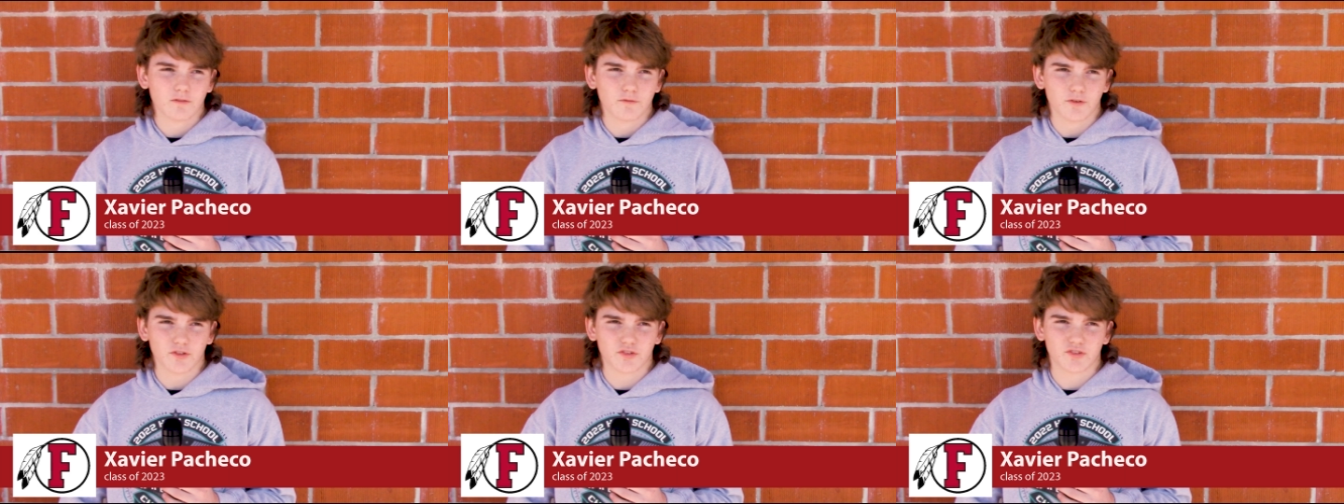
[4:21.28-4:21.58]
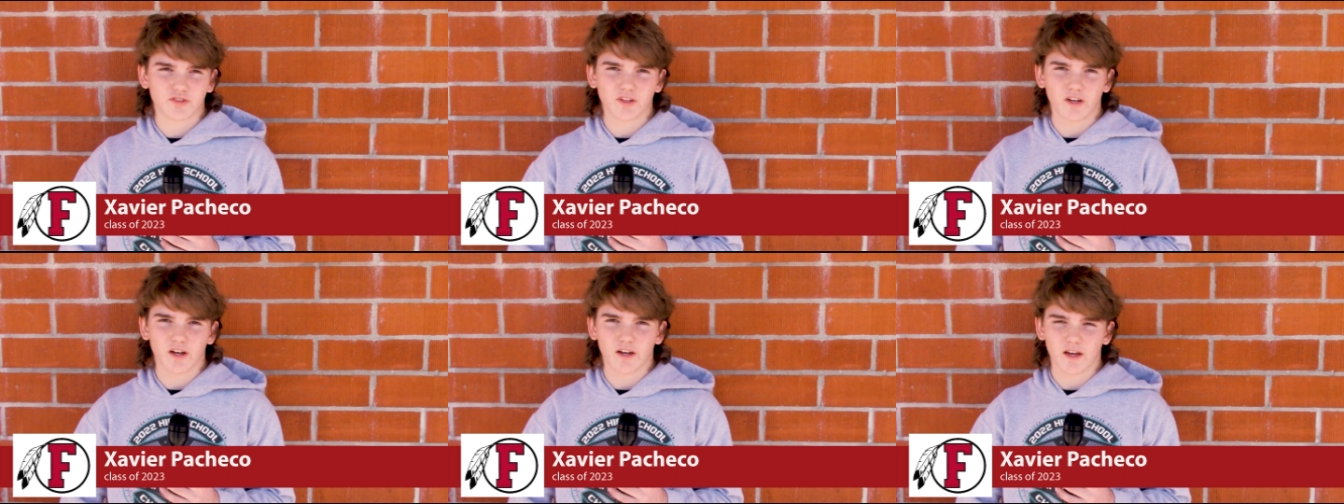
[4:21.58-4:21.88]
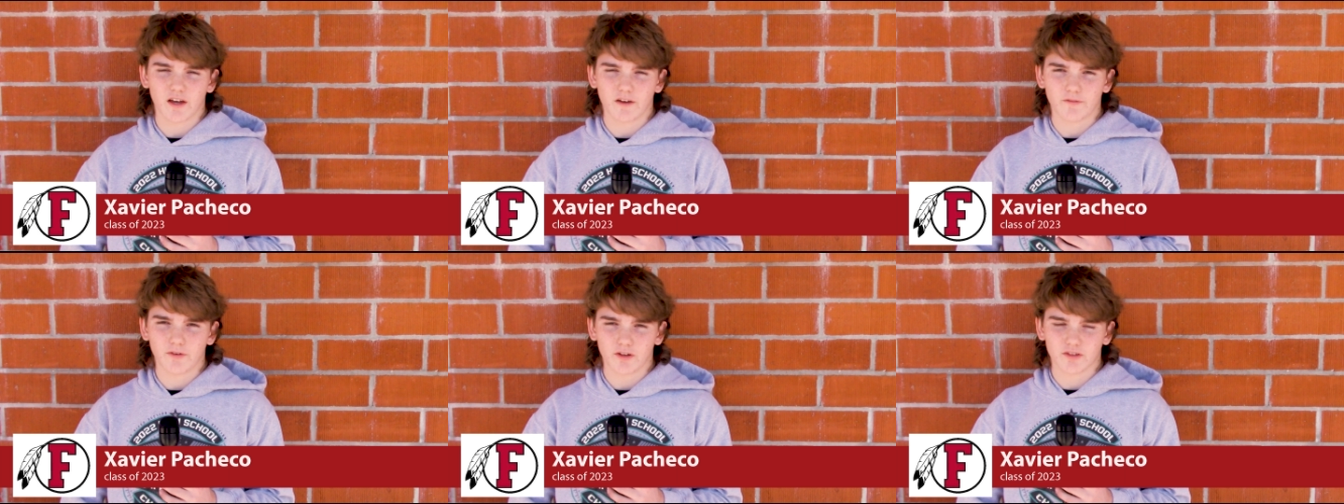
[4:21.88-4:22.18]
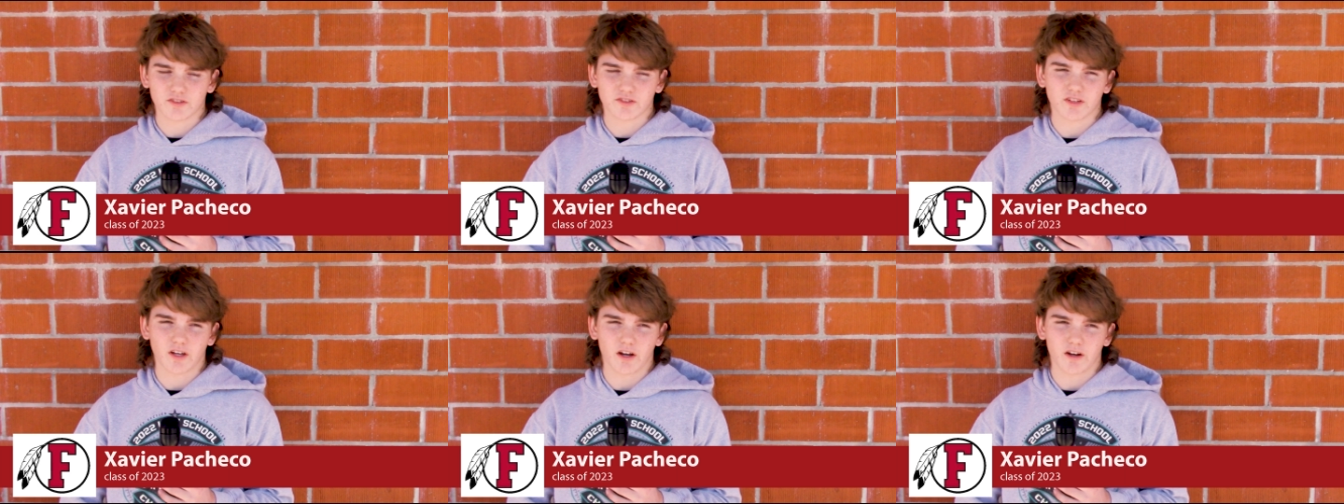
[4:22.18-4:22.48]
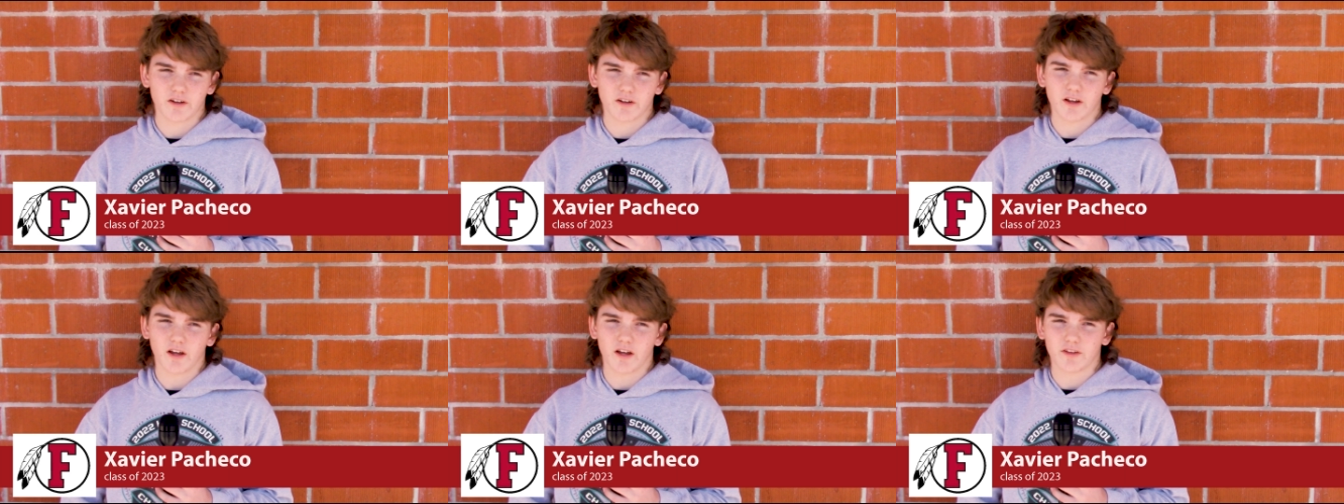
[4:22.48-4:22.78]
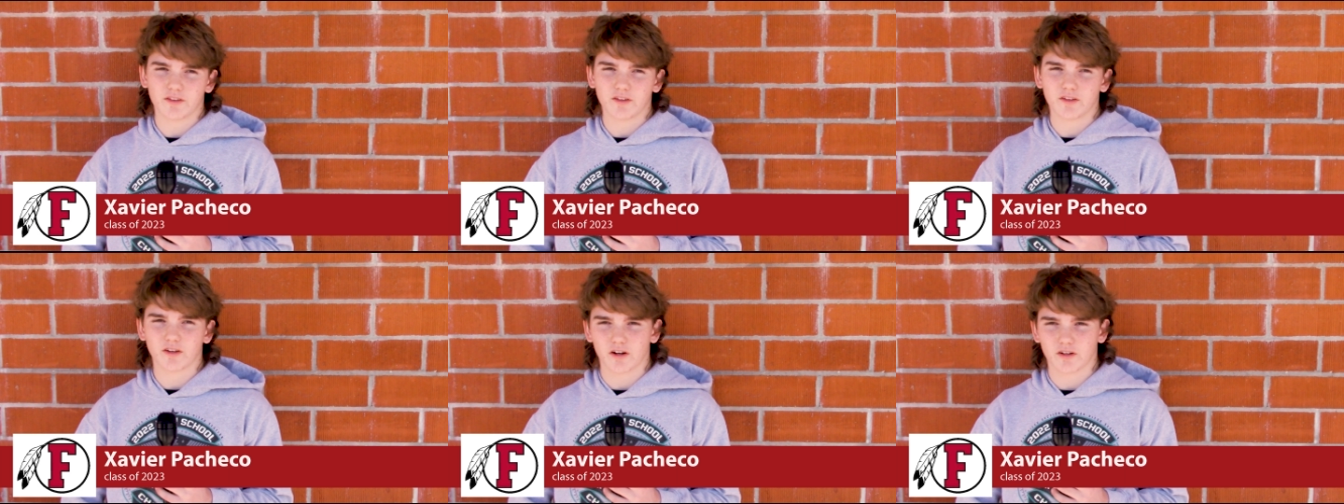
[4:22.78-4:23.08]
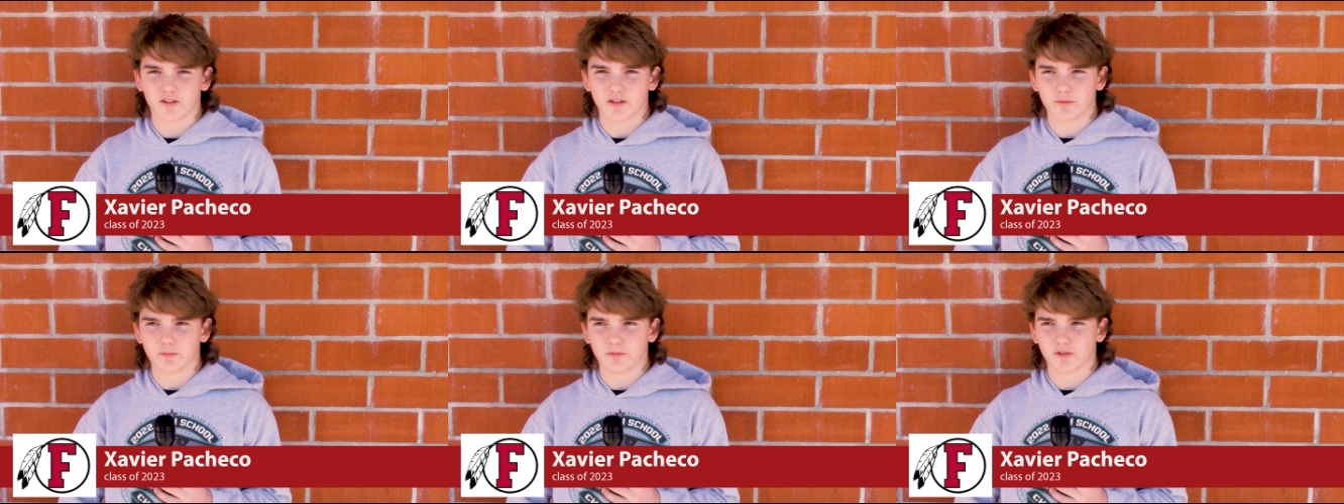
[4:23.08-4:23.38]
For CIF on Saturday, I think our
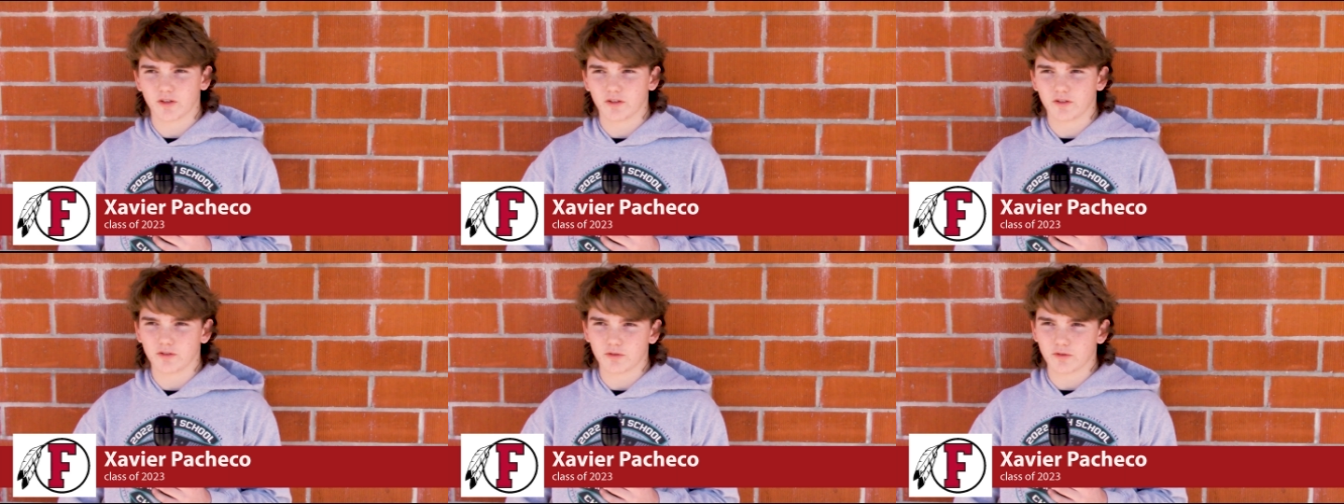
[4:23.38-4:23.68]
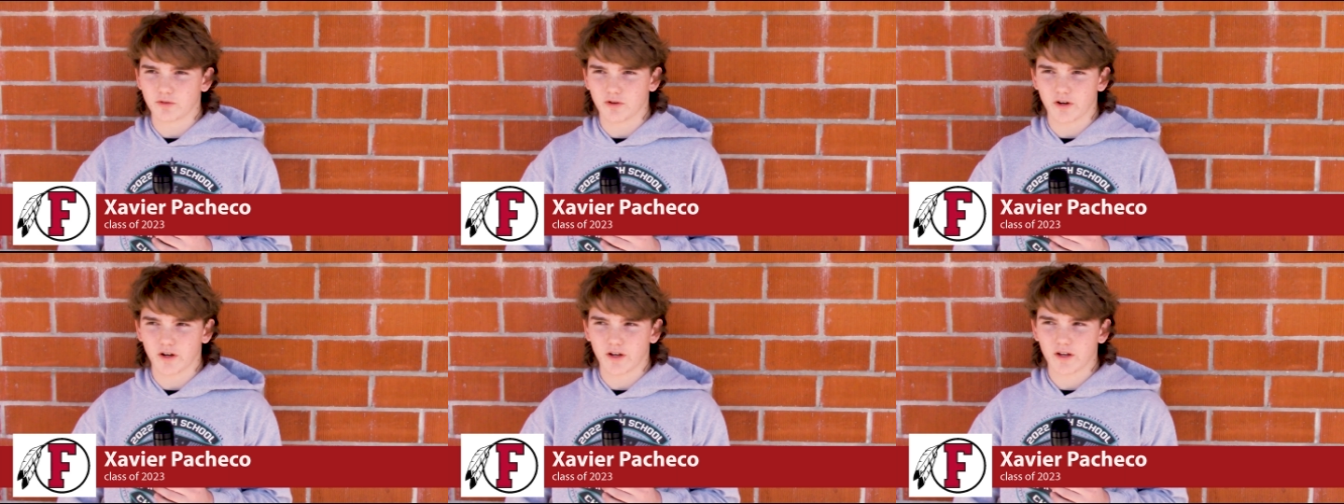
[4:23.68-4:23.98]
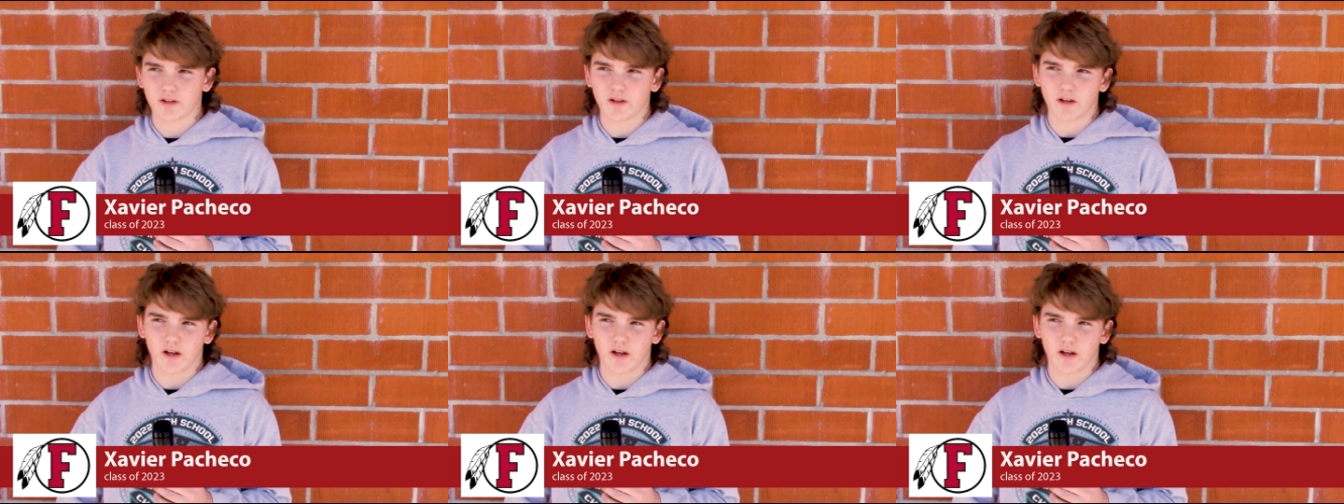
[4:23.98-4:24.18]
team is going to do great.